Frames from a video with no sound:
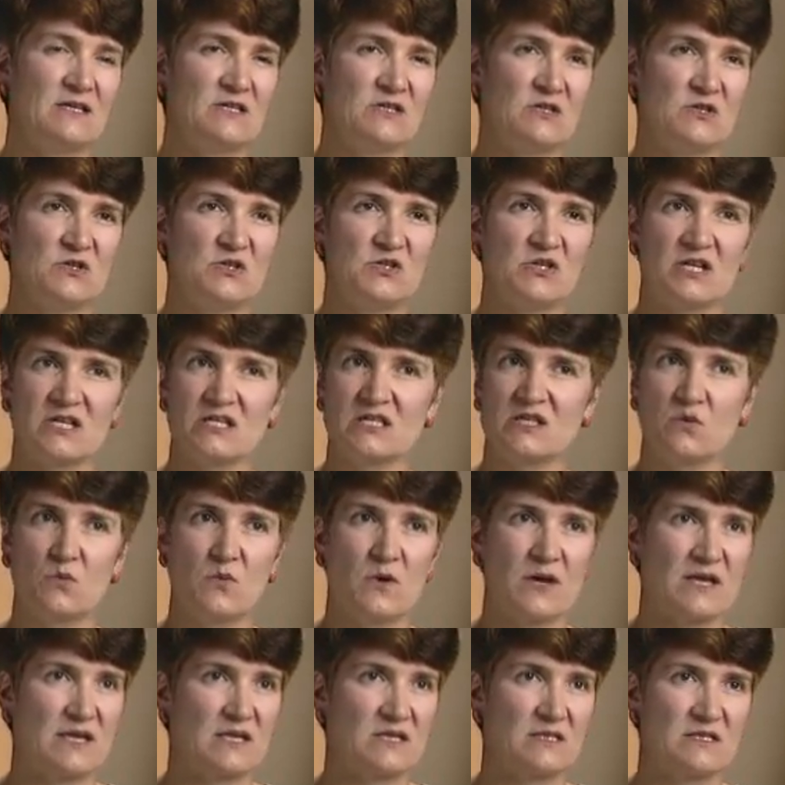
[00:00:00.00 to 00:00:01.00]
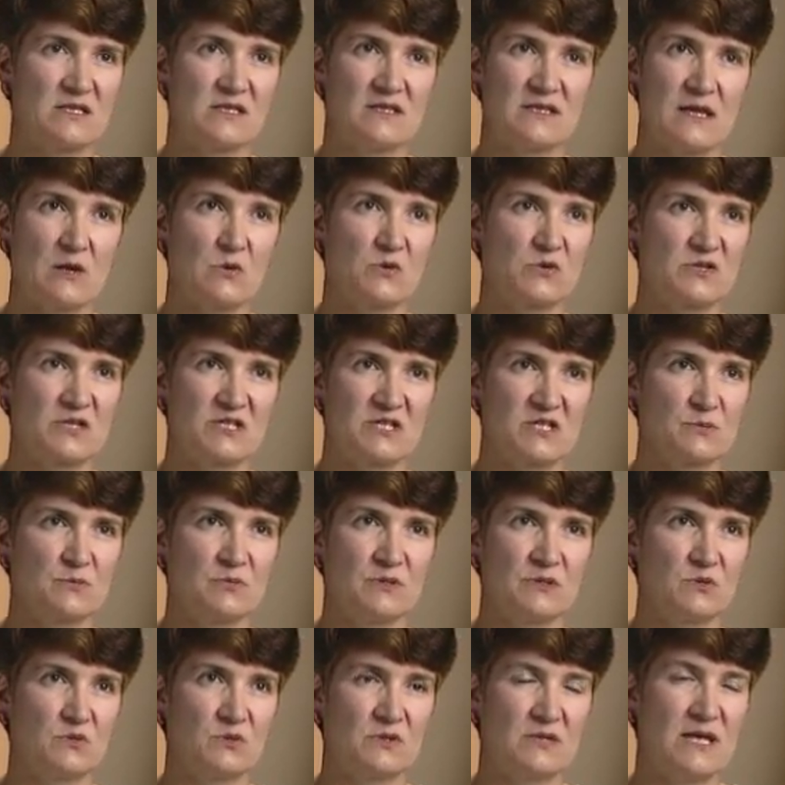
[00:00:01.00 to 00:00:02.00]
to just the ways that they were
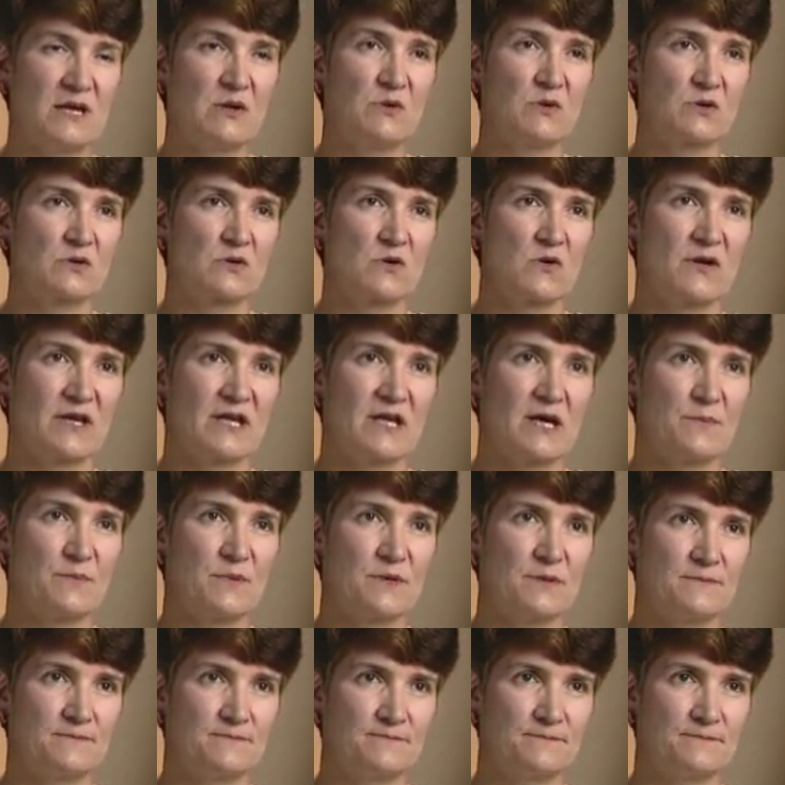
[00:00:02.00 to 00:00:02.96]
disciplined when they were growing up.